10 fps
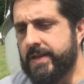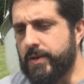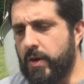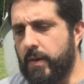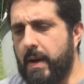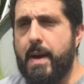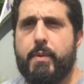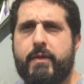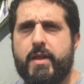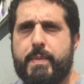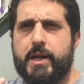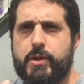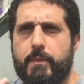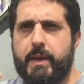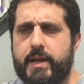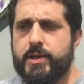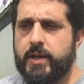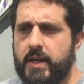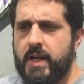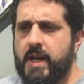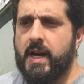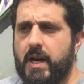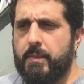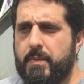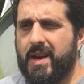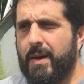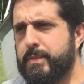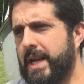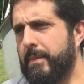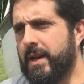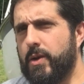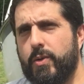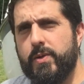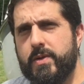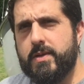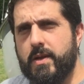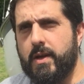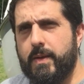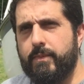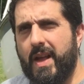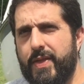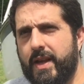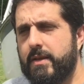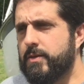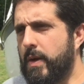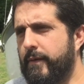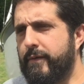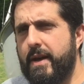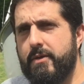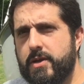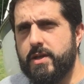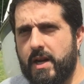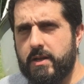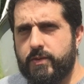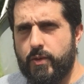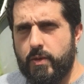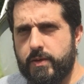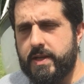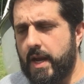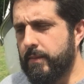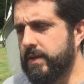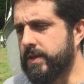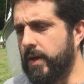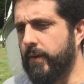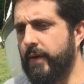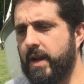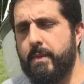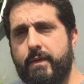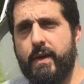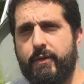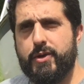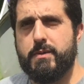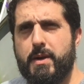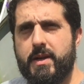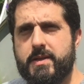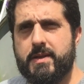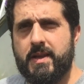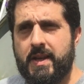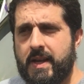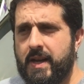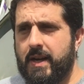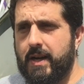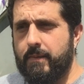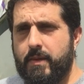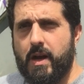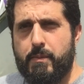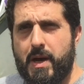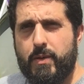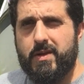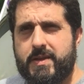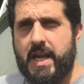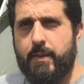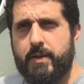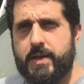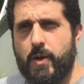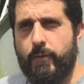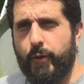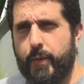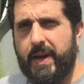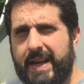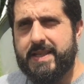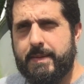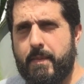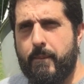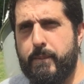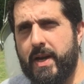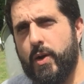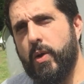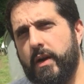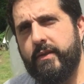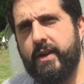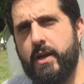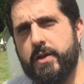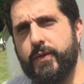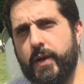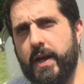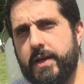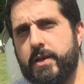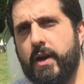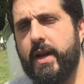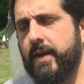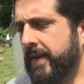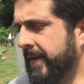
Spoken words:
So hop over to the Patreon page. I'm going to update my goals. I think it's around $500 for one of those cameras, so if I can make 500 bucks, I'll buy one of those cameras, and hopefully we can get some better quality videos for you guys, alright?